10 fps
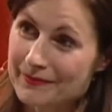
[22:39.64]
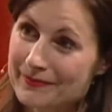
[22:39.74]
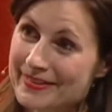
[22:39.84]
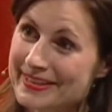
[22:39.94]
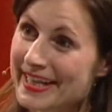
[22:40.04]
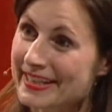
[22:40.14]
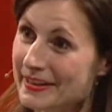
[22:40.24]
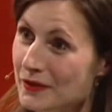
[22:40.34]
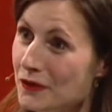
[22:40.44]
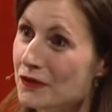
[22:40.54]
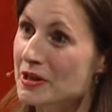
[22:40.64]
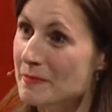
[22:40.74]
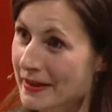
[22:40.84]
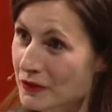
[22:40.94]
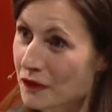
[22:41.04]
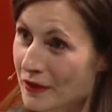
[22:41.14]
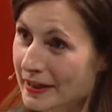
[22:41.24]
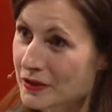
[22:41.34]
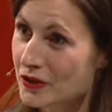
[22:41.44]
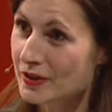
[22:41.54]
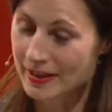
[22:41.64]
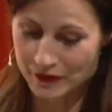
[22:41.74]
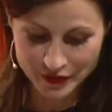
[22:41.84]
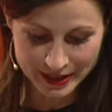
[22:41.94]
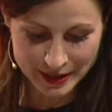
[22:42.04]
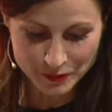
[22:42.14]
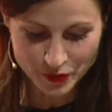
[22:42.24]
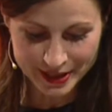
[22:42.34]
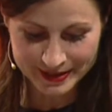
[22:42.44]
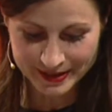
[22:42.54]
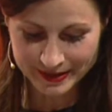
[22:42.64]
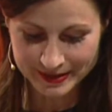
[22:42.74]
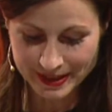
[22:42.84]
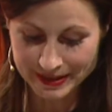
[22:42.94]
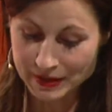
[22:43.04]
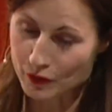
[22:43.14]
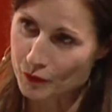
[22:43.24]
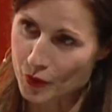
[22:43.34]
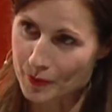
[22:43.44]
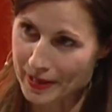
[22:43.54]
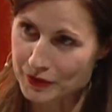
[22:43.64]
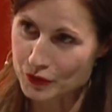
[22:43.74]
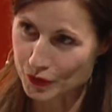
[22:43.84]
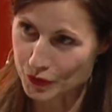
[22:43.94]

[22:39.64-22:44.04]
this idea of remanufacturing and really embracing this idea of perpetual